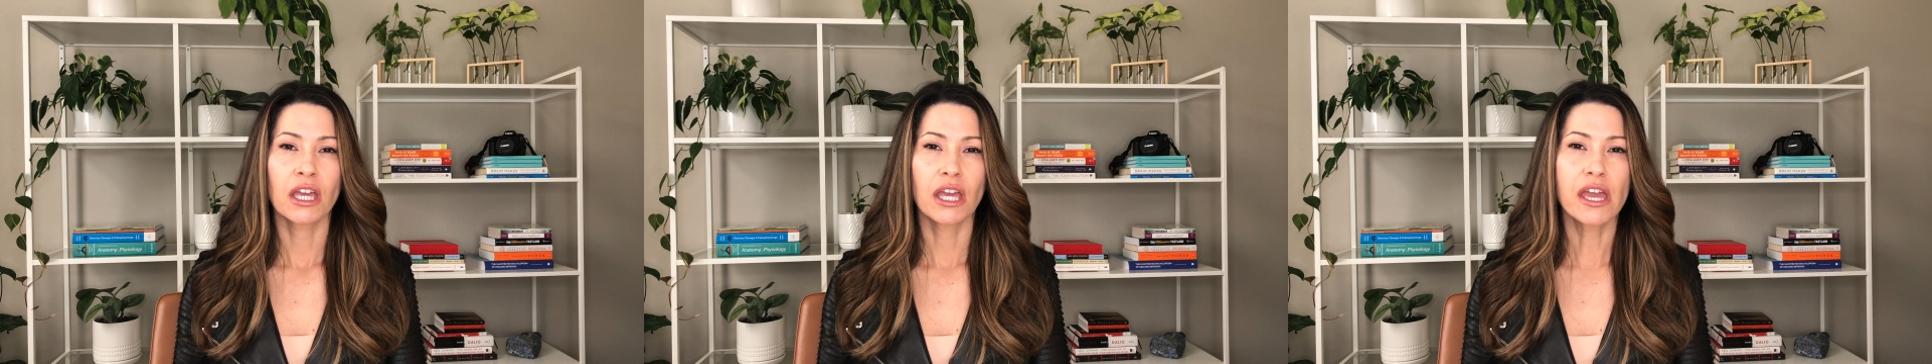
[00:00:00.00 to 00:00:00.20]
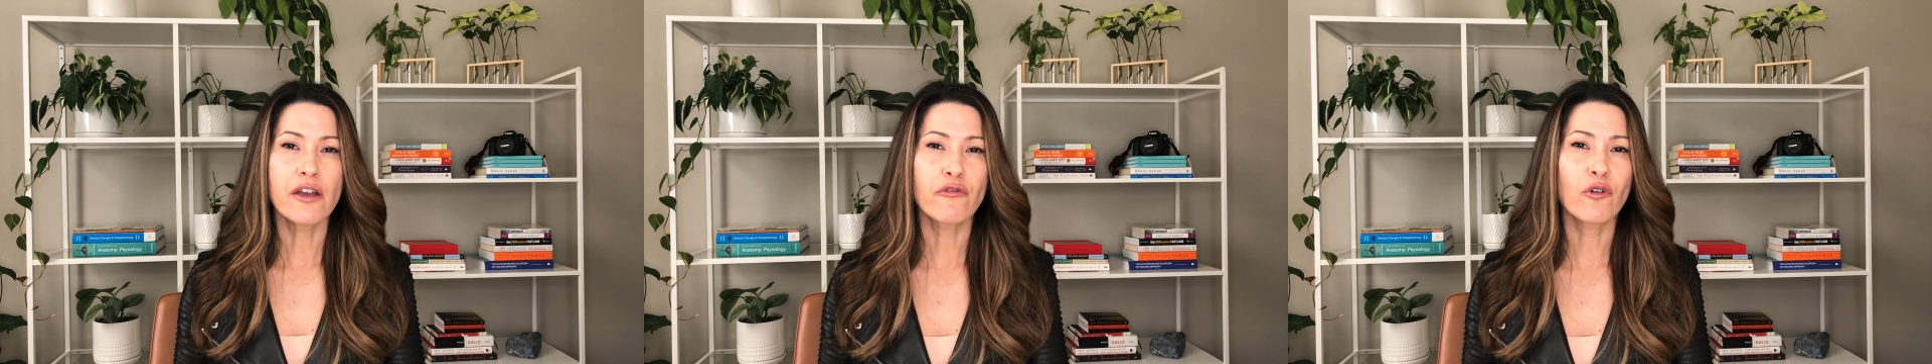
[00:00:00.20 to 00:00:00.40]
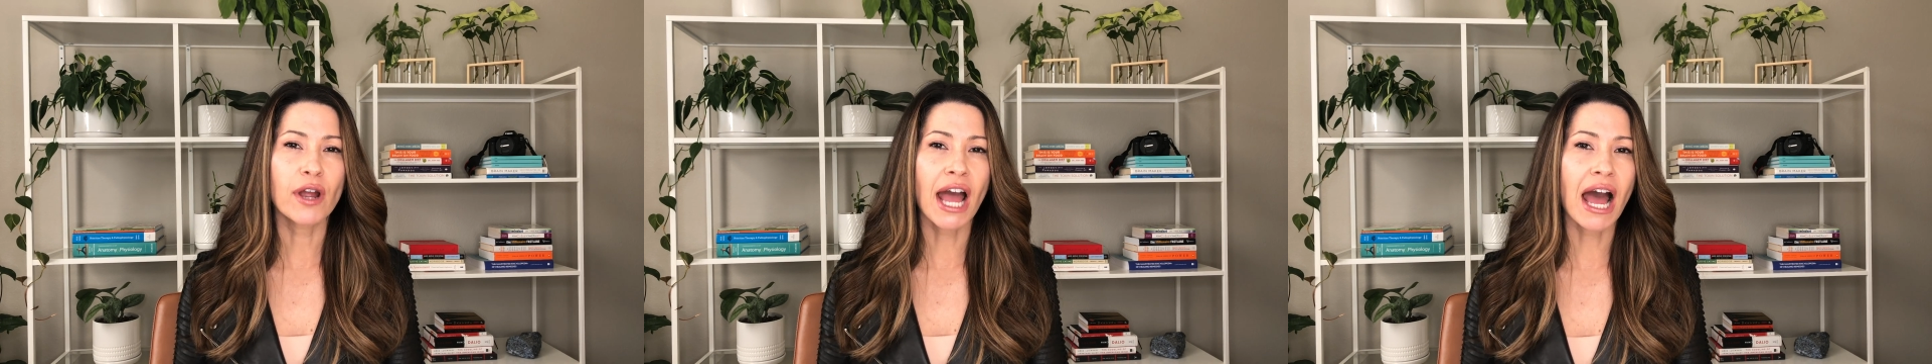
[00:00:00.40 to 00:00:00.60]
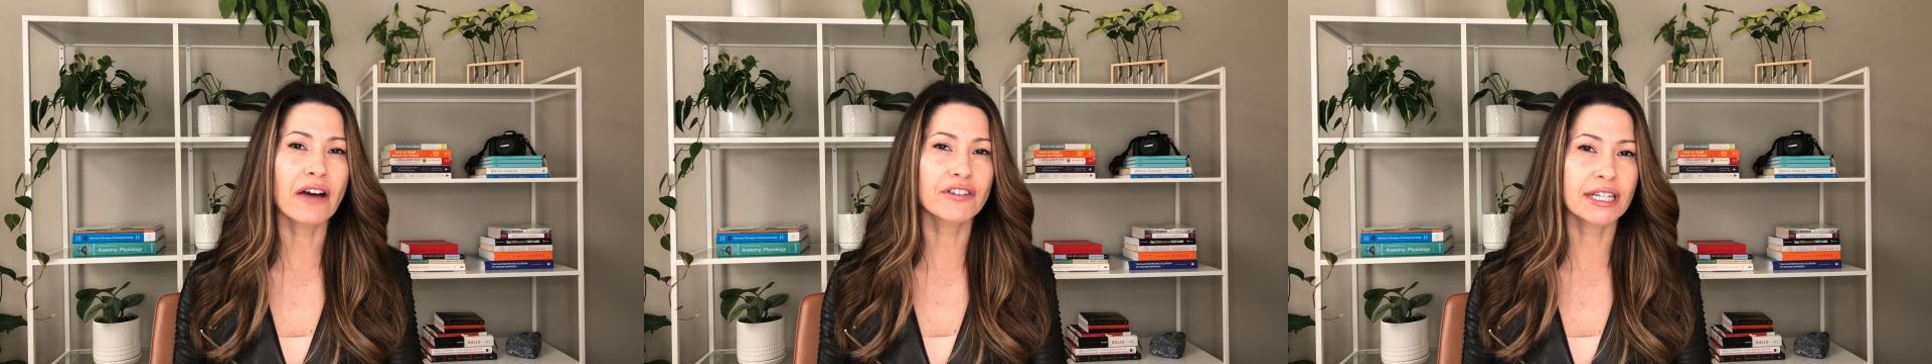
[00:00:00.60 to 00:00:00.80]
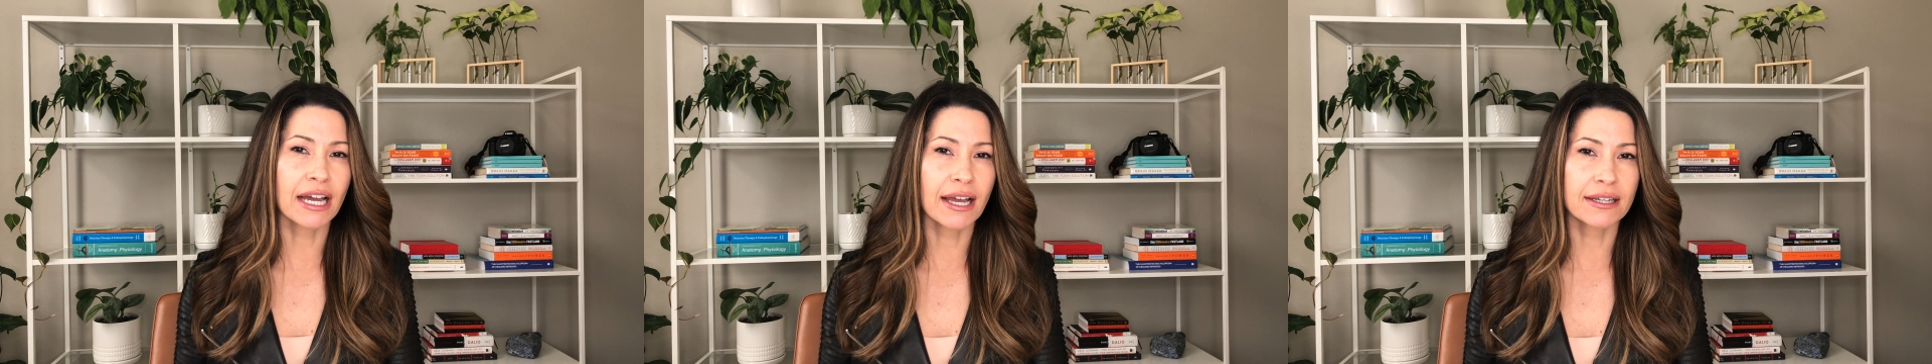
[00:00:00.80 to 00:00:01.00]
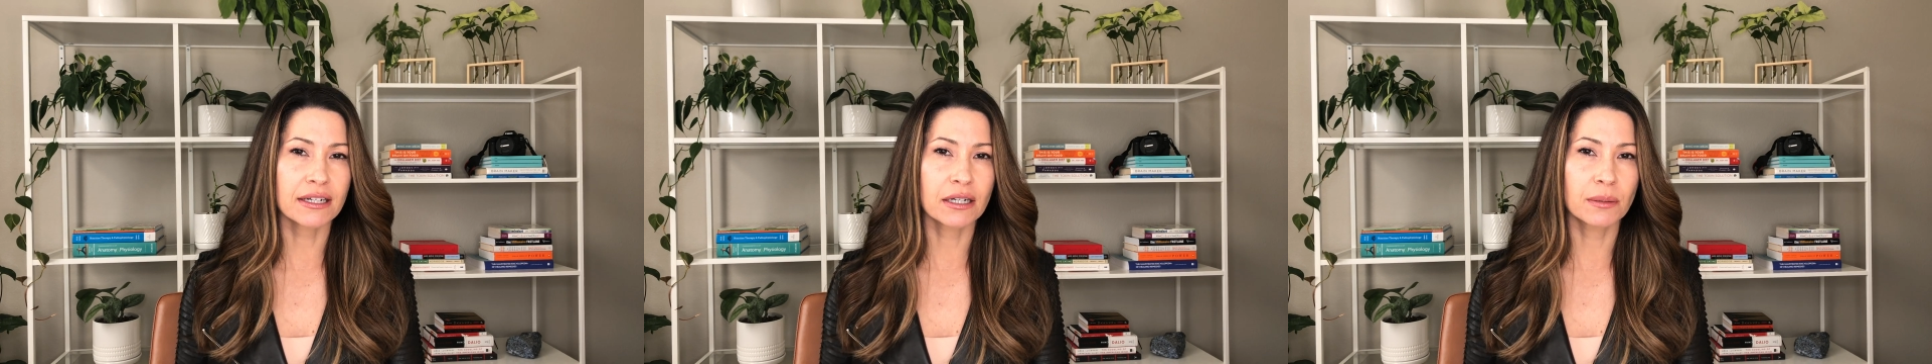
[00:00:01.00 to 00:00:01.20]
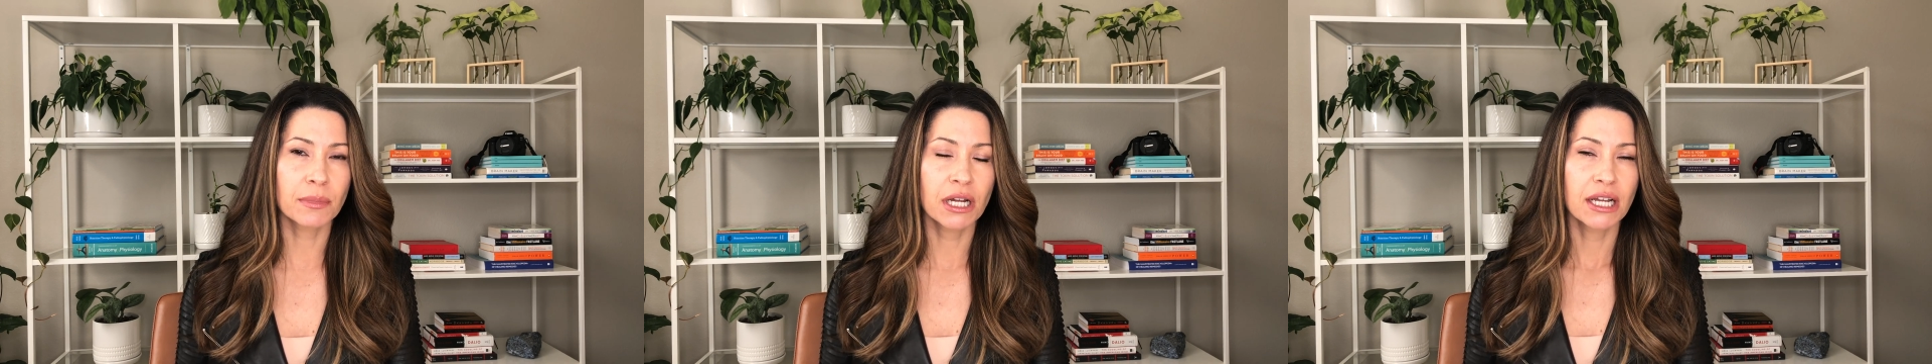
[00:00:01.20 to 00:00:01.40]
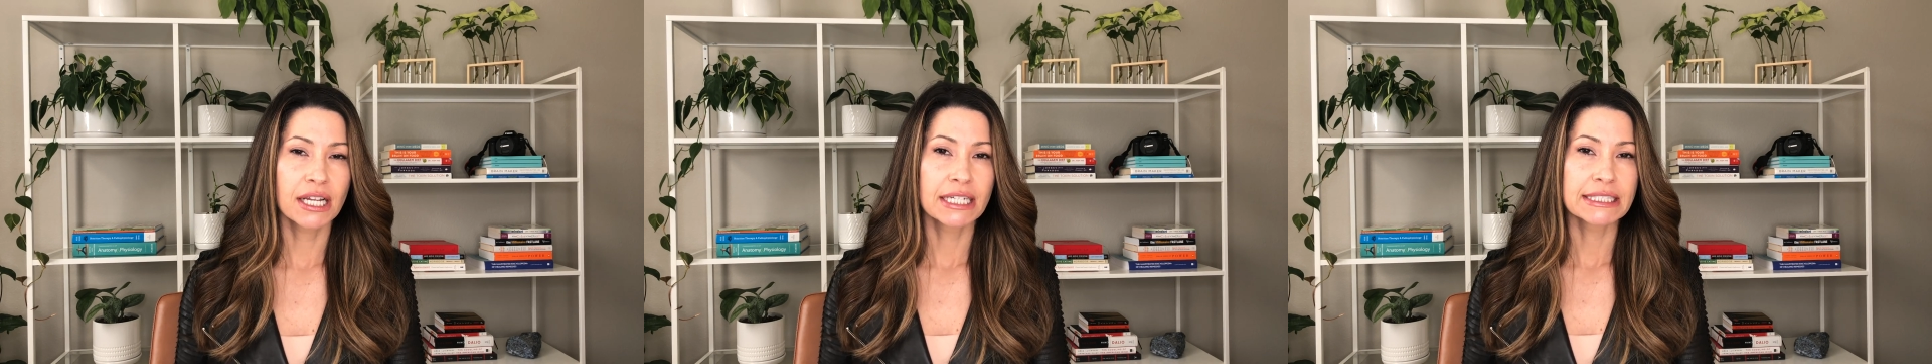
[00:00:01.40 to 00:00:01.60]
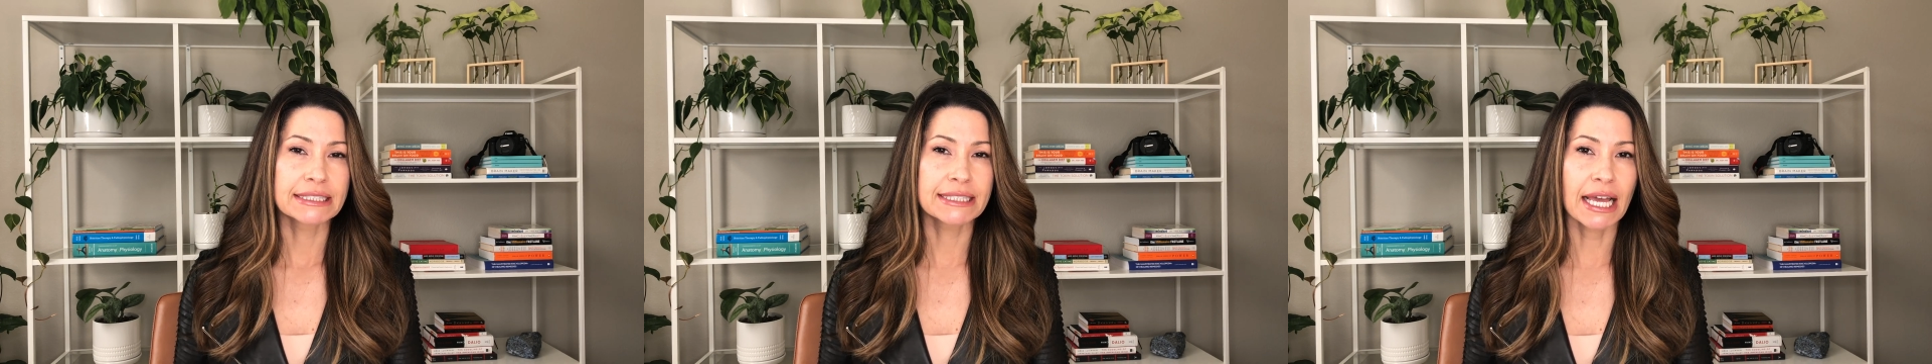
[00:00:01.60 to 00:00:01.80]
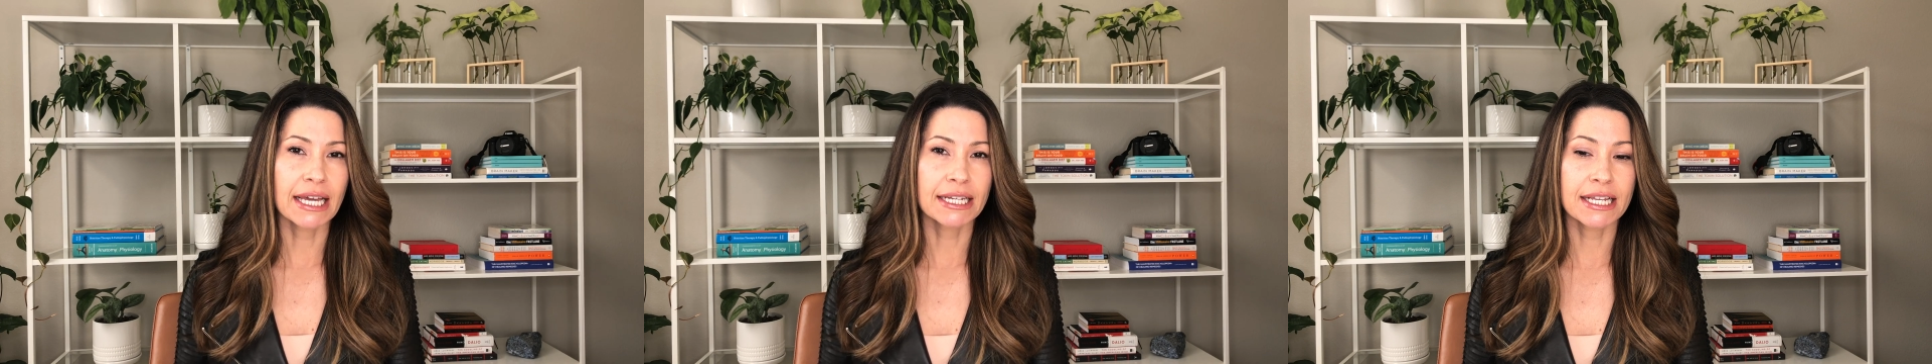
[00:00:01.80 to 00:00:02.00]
If we have an item that